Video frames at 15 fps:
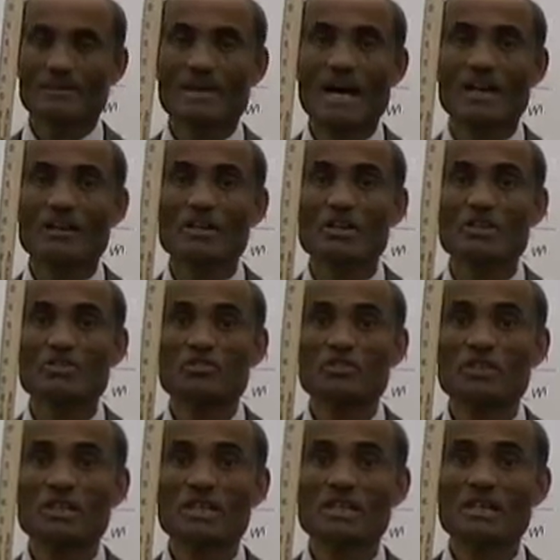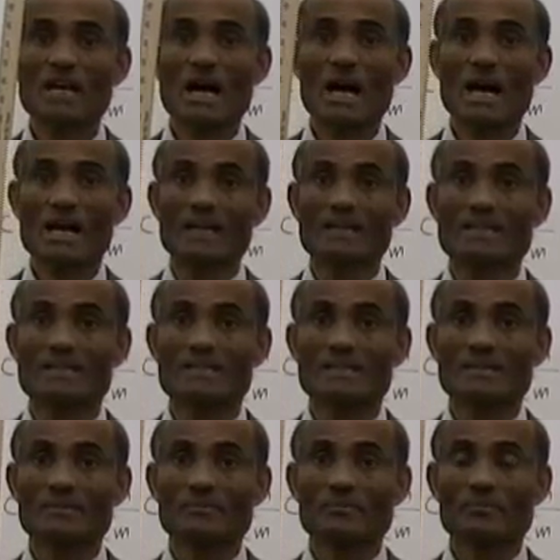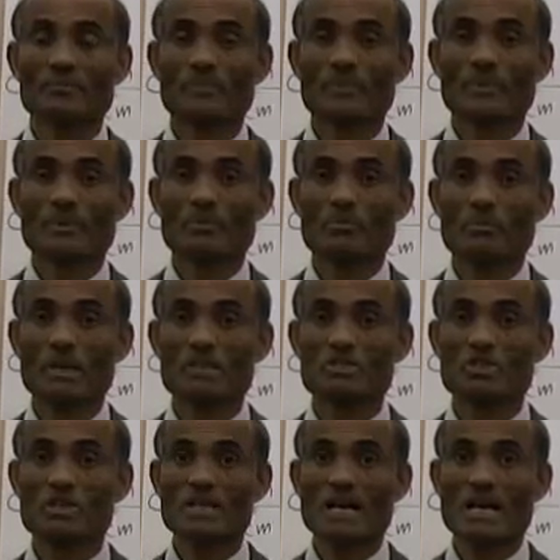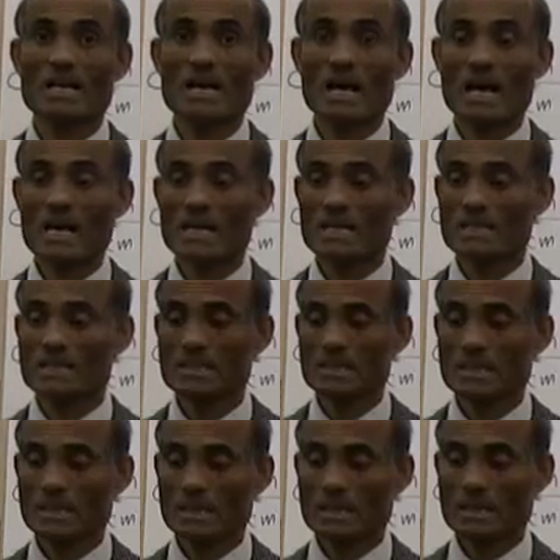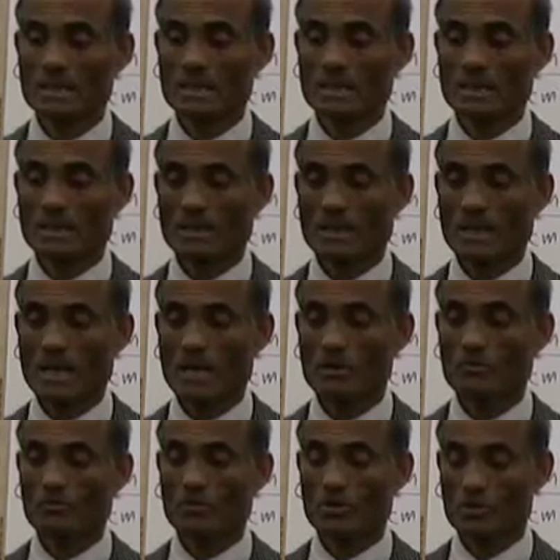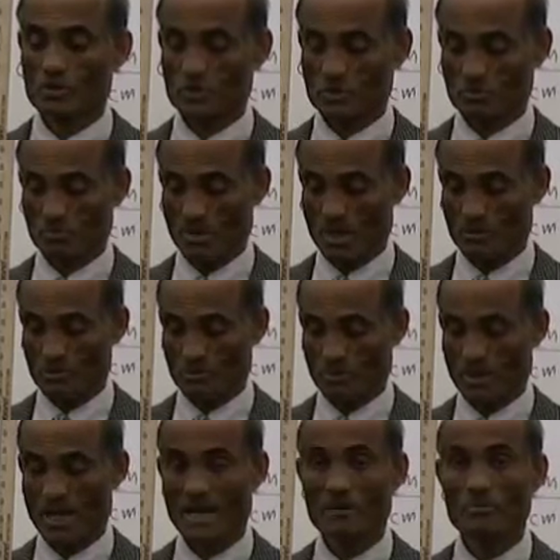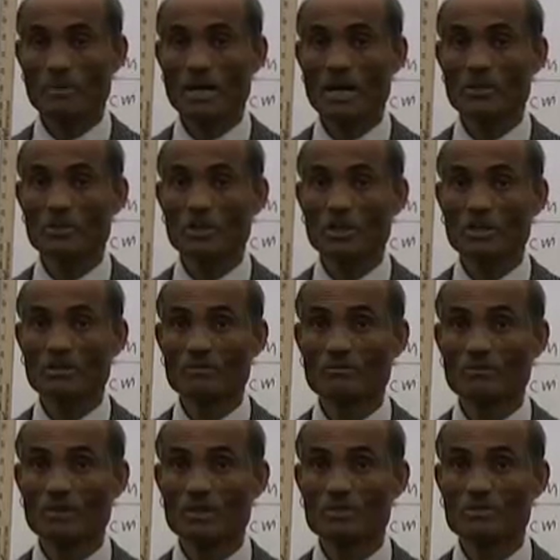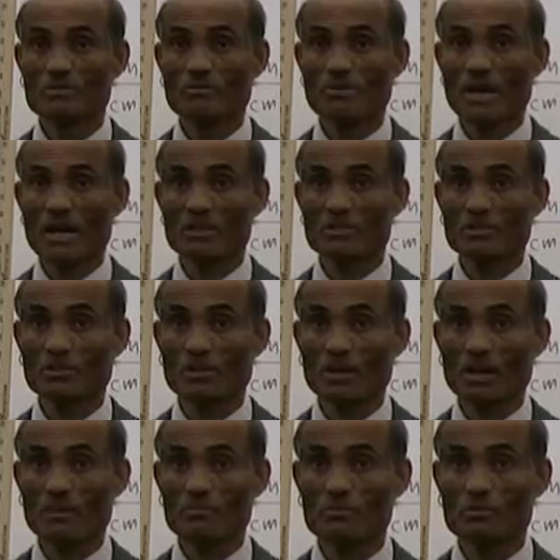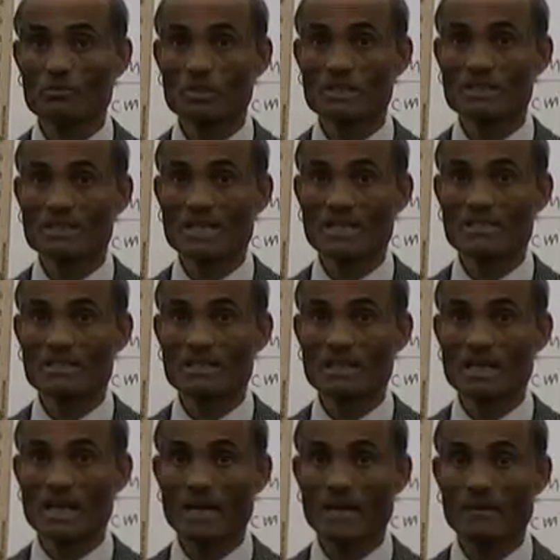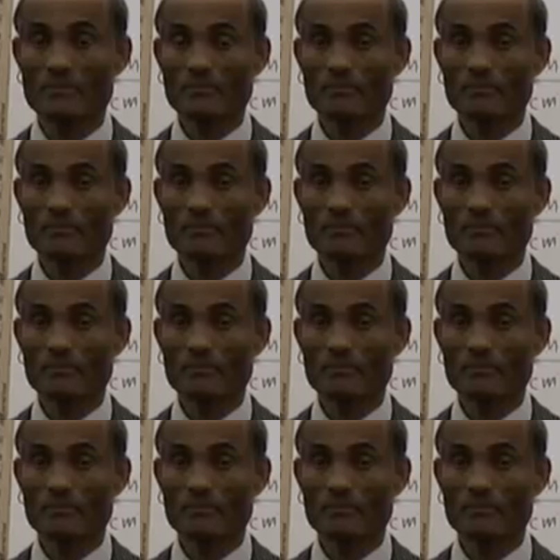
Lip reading: That is the height. Measure that height, and of course multiply it by the conversion factor up to the center here.